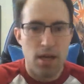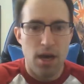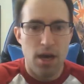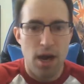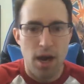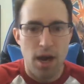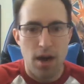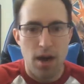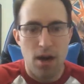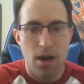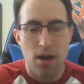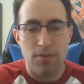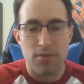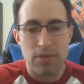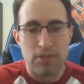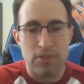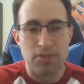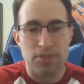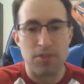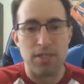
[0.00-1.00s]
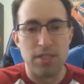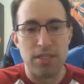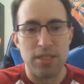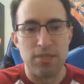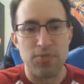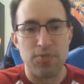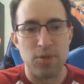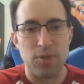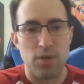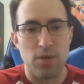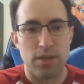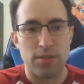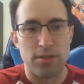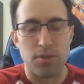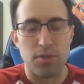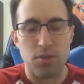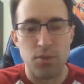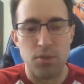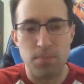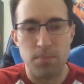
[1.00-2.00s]
Obviously, if you're out of the
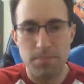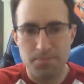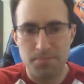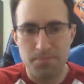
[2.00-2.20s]
loop,